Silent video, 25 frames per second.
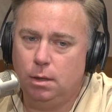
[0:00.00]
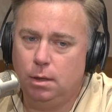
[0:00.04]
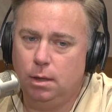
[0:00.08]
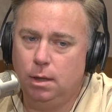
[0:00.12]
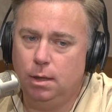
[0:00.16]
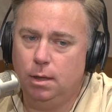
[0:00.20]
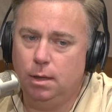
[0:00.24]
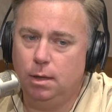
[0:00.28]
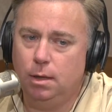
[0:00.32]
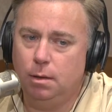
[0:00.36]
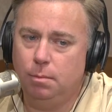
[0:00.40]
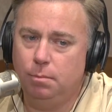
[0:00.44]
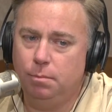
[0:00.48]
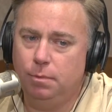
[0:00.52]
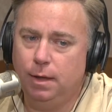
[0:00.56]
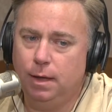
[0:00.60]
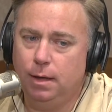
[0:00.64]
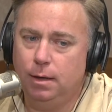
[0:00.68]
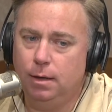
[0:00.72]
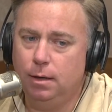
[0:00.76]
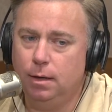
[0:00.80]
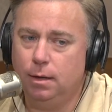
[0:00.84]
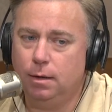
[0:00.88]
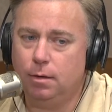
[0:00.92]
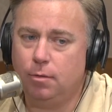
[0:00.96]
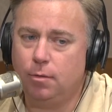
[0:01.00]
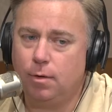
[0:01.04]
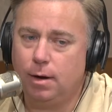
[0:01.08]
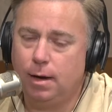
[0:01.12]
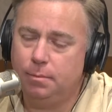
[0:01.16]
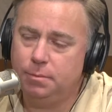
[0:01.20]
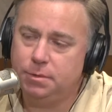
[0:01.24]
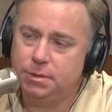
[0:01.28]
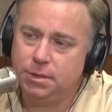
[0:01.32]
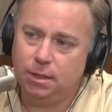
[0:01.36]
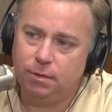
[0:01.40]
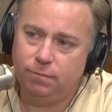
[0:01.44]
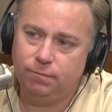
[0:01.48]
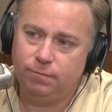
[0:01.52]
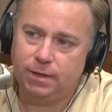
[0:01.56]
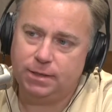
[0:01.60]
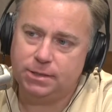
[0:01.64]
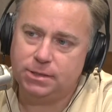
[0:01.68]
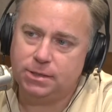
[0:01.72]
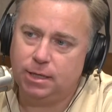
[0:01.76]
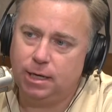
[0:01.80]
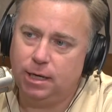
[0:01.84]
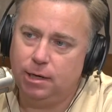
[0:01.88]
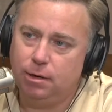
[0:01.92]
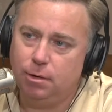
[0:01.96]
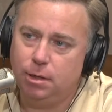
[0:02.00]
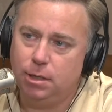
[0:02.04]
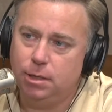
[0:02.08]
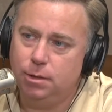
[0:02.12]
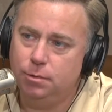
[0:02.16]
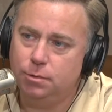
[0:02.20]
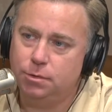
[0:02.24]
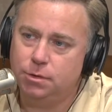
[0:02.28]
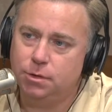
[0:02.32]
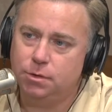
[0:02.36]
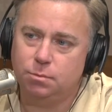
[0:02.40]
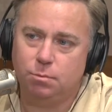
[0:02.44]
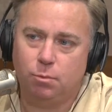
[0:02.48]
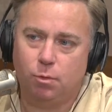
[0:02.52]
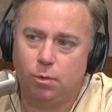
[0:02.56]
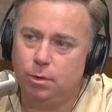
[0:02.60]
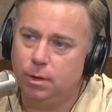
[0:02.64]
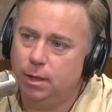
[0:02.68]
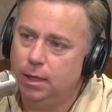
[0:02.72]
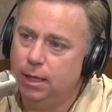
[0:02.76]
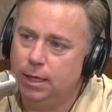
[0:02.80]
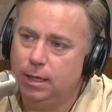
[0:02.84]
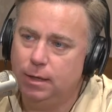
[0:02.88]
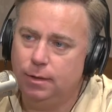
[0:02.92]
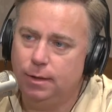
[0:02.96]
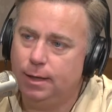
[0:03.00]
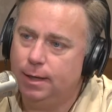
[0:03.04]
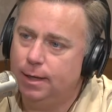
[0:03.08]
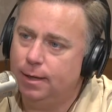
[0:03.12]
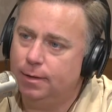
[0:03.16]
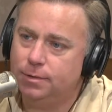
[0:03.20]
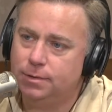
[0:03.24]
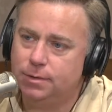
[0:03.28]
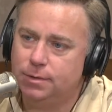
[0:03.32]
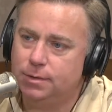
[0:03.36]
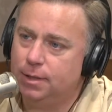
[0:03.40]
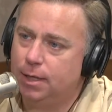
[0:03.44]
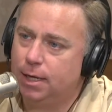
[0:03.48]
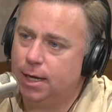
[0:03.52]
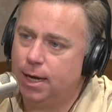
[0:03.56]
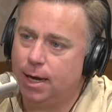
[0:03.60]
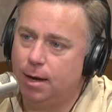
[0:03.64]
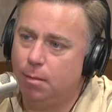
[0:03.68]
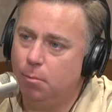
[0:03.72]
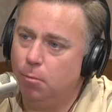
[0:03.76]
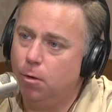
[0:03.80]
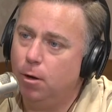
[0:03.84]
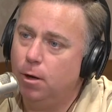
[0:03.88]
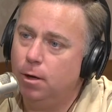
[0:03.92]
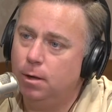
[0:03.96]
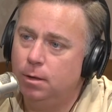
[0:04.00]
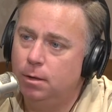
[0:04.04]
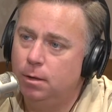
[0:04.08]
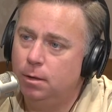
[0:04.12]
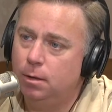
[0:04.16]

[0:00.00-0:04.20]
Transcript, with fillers: um, that a crime scene investigator uses more than anything else is a camera.